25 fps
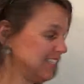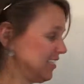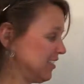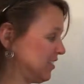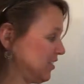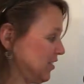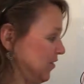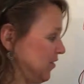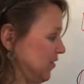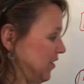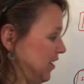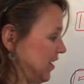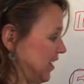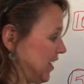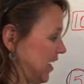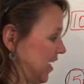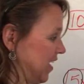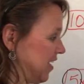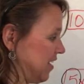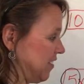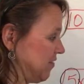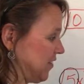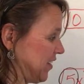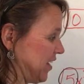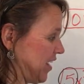So
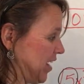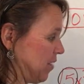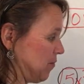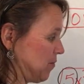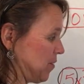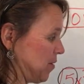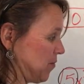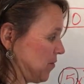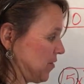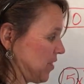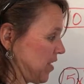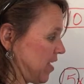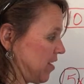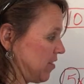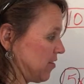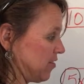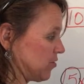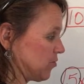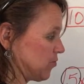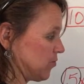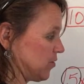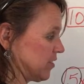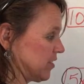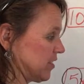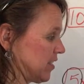again, if you can't remember that,
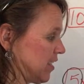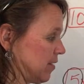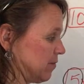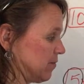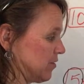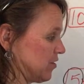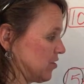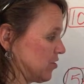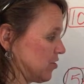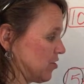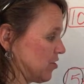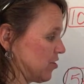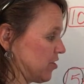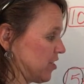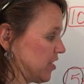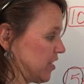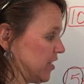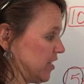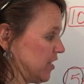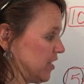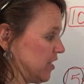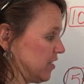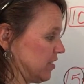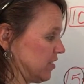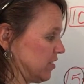there's 1 times
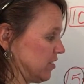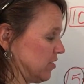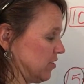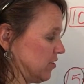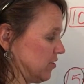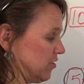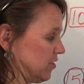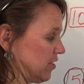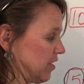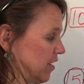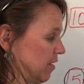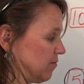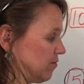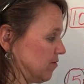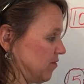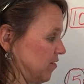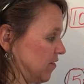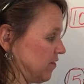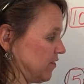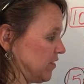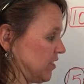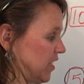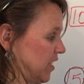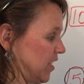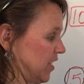30, 2 times
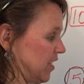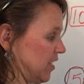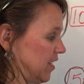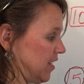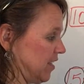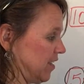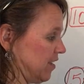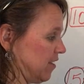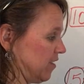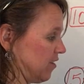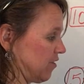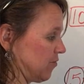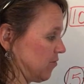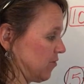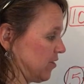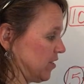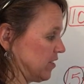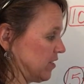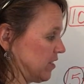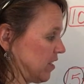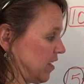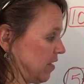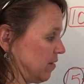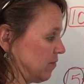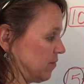15, 3
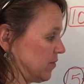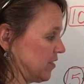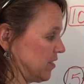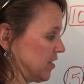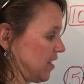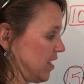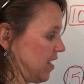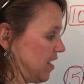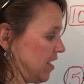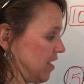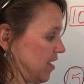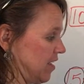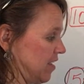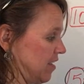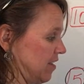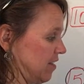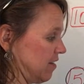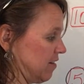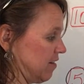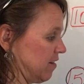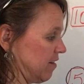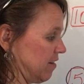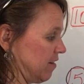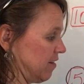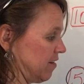times
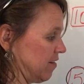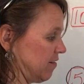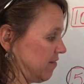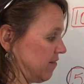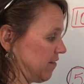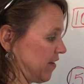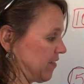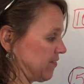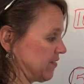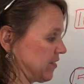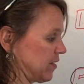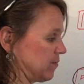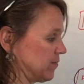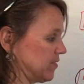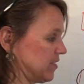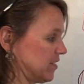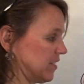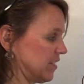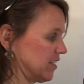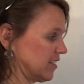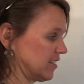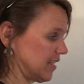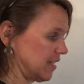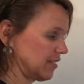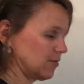10, 5 times
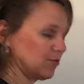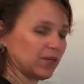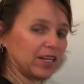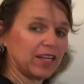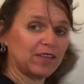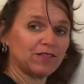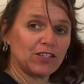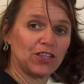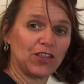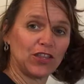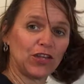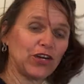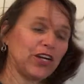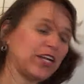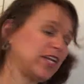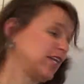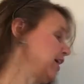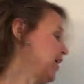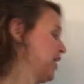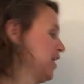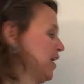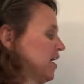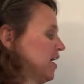6, that's what gives you 30.